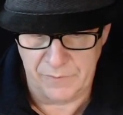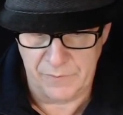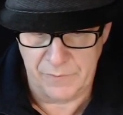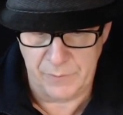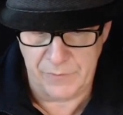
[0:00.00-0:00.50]

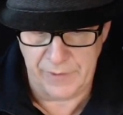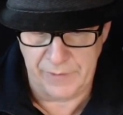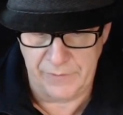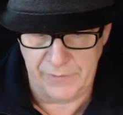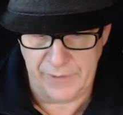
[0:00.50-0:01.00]
from
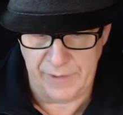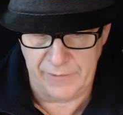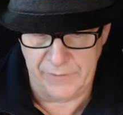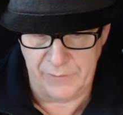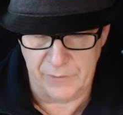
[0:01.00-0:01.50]
side to
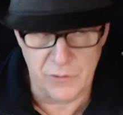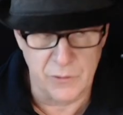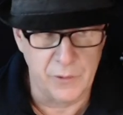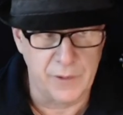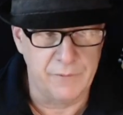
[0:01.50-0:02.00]
side so the
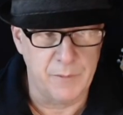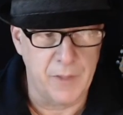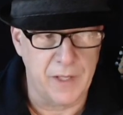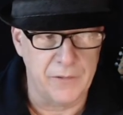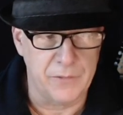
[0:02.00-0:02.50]
truing of the
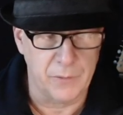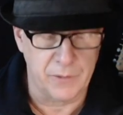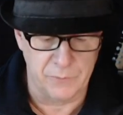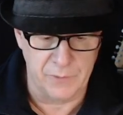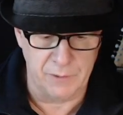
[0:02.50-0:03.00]
balance
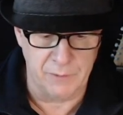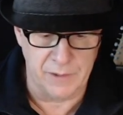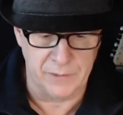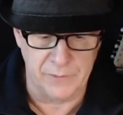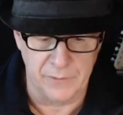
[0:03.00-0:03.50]
worked really
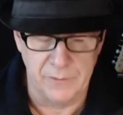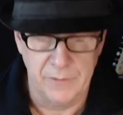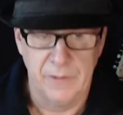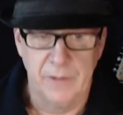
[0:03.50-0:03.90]
well so